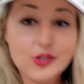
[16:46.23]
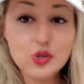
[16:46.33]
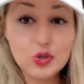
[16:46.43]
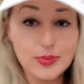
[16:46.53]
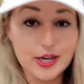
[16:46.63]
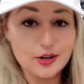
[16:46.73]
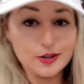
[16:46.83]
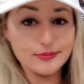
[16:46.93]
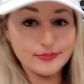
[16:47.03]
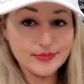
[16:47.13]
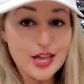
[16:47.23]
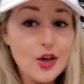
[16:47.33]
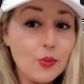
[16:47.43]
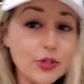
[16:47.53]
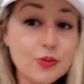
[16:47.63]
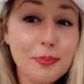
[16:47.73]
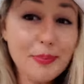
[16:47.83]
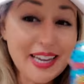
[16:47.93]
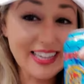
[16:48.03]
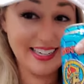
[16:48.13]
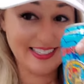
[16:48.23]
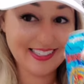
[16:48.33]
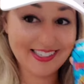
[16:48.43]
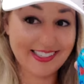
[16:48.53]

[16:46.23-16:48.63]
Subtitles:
Studebaker, which means